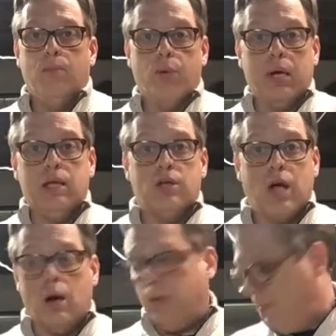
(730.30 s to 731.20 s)
bringing the
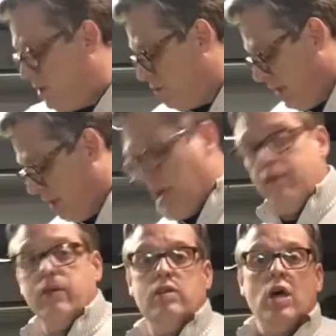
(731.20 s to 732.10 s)
shadow puppet screen to
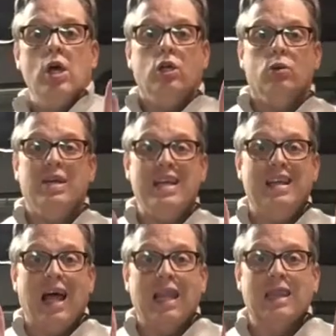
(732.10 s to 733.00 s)
life, is you need
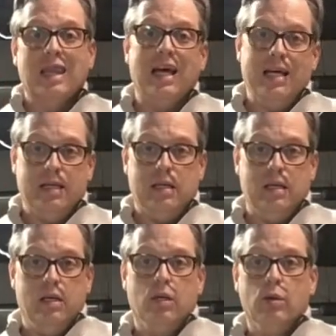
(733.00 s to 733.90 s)
light.
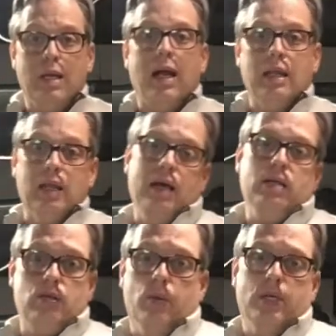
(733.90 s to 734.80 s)
You need a light
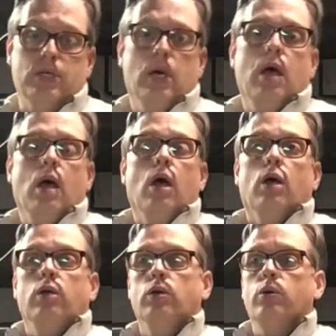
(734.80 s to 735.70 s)
source.
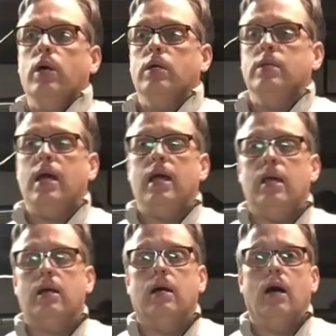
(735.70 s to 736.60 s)
You could
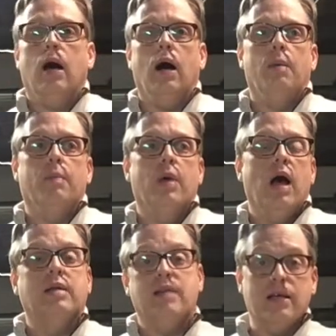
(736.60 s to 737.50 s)
take
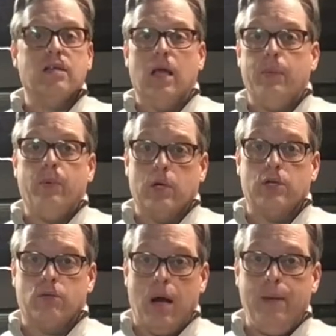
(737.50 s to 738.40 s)
a desk lamp, works
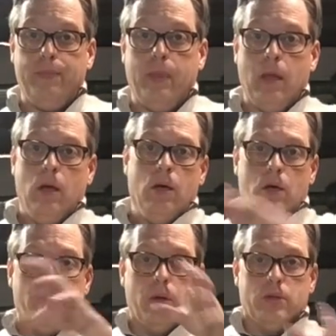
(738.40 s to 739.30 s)
great. You
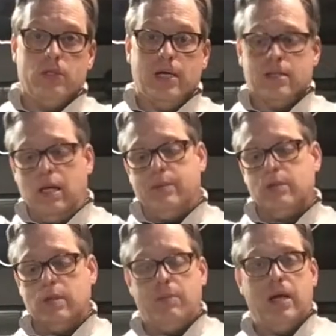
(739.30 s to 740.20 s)
know, one of those desk lamps
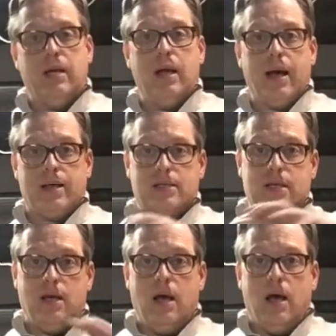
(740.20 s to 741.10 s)
with the bendy necks.
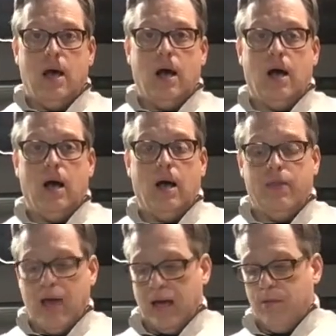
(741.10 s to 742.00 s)

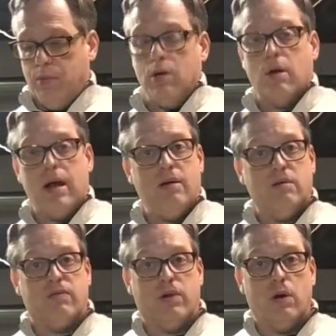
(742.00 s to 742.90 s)
That can be great
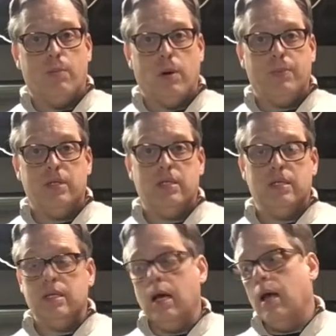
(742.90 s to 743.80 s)
for your purposes.